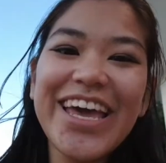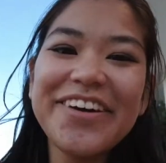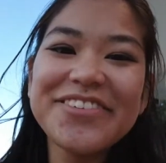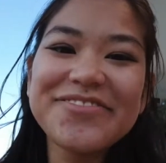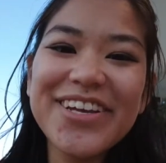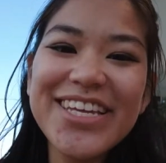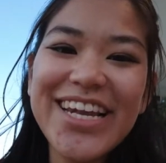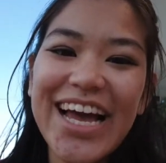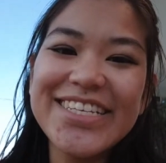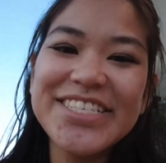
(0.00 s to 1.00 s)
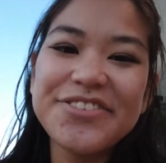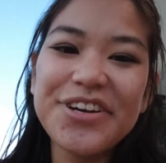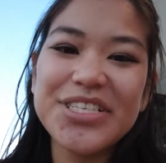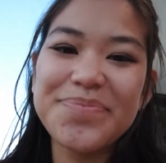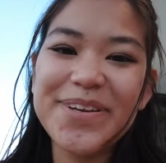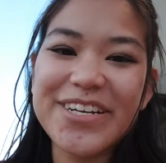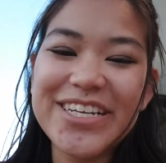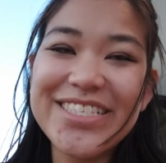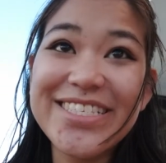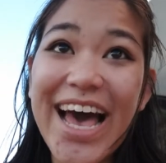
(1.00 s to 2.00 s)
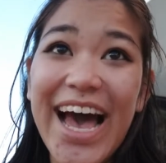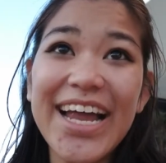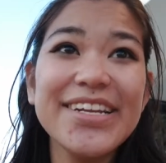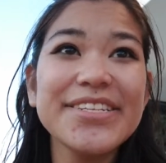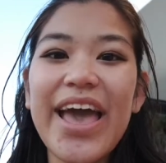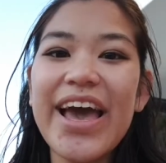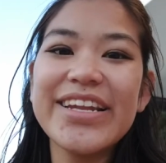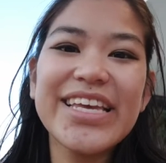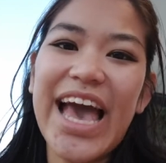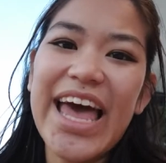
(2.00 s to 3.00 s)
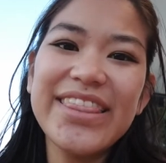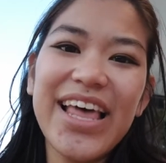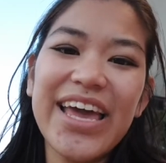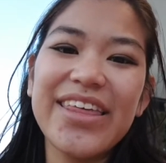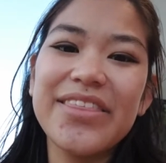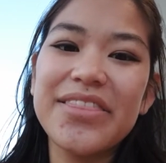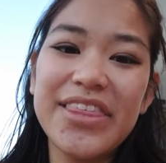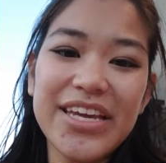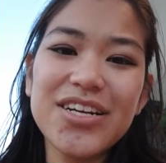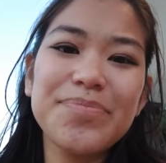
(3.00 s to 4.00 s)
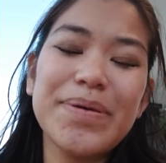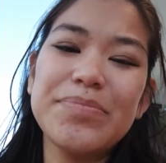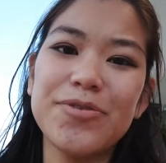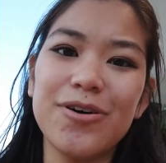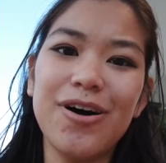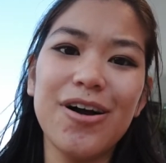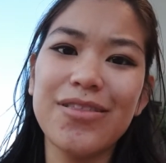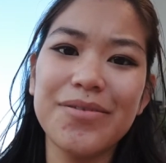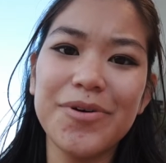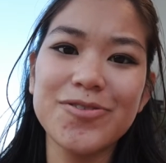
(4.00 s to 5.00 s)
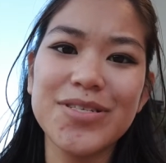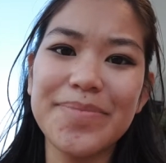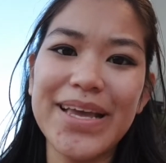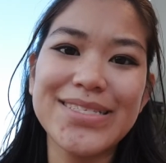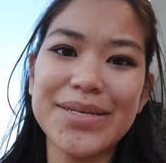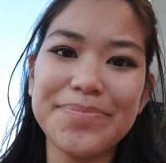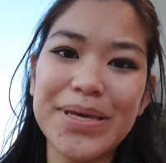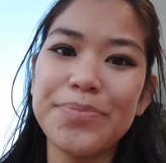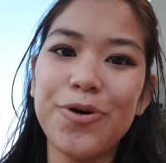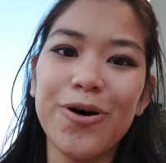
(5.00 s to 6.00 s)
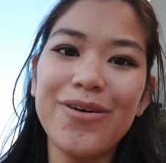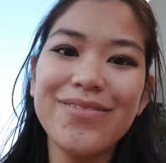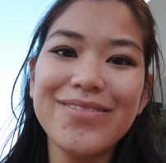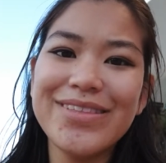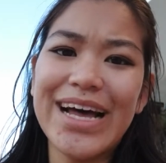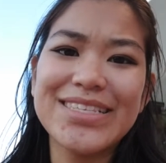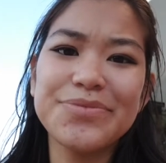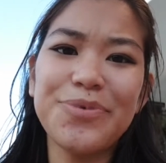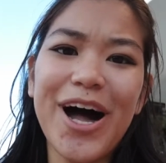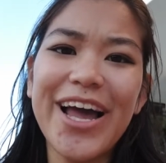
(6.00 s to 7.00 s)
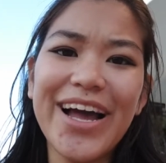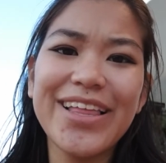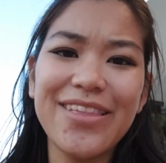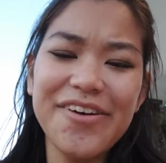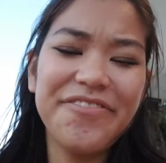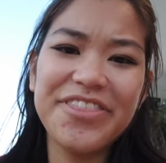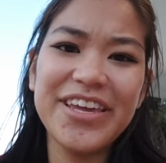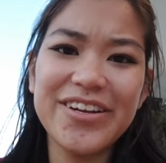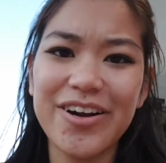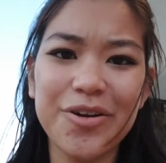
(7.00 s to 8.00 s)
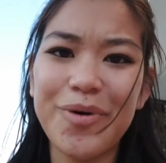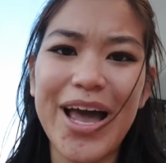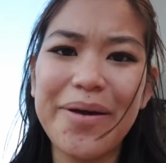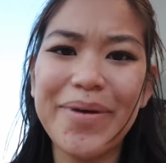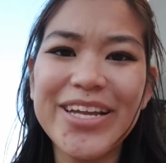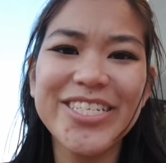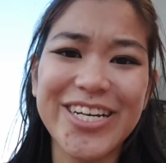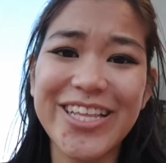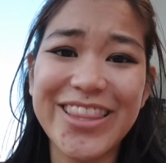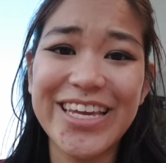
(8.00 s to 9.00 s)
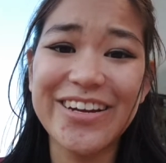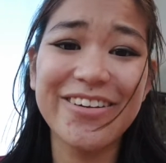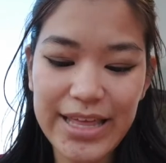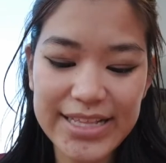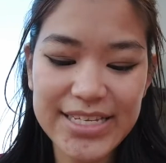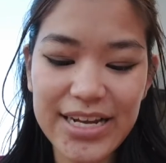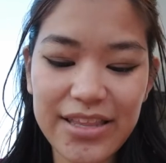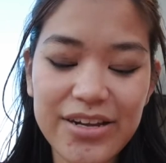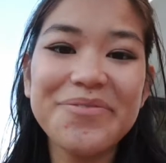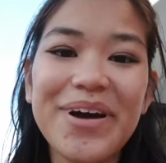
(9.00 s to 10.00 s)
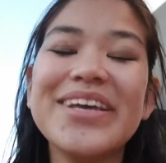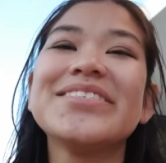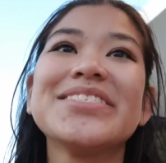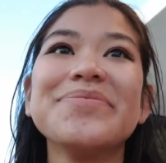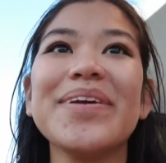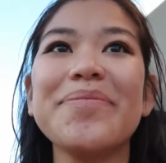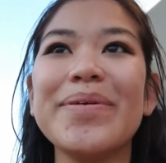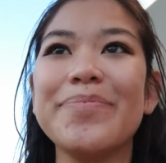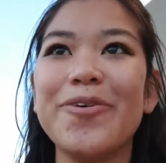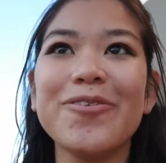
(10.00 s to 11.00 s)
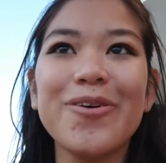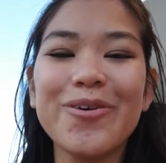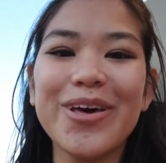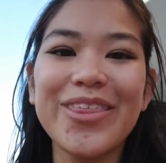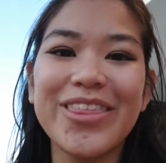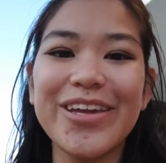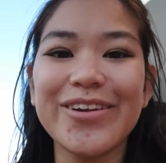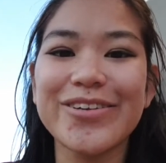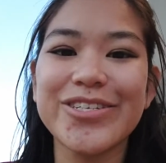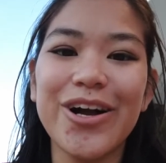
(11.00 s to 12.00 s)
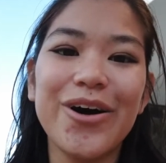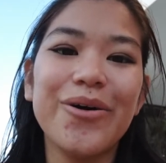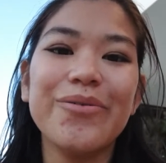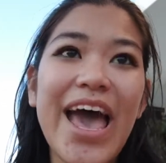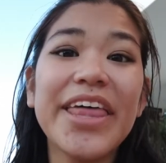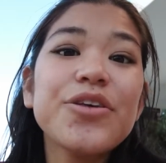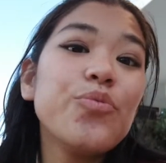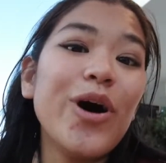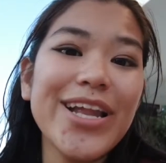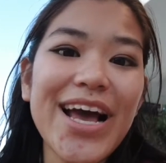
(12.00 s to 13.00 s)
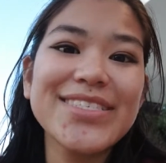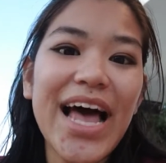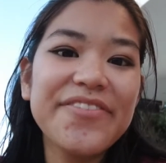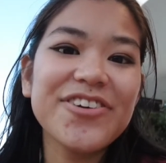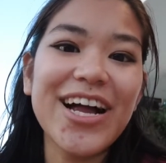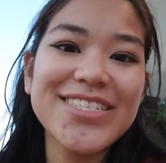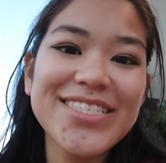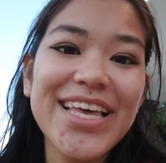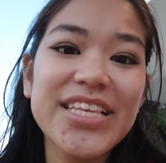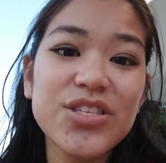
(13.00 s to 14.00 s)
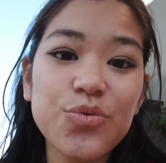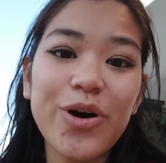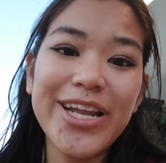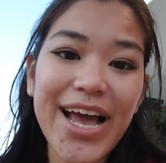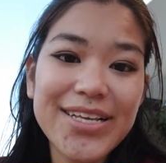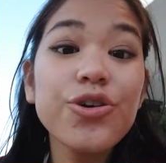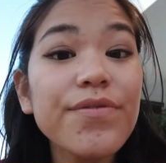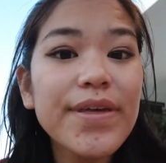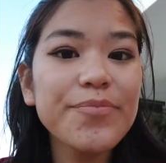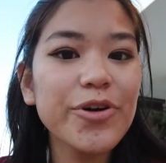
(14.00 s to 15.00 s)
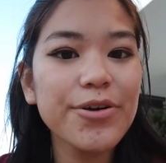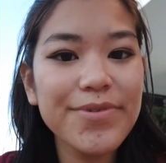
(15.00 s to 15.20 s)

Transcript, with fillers: it was really nice to experience that. And again, like, theater people are the most amazing people. That's why I love theater and why I majored in theater. That's another ways to meet people. Go to a theater show. And the one acts, I forgot to say this, the one act, two of them were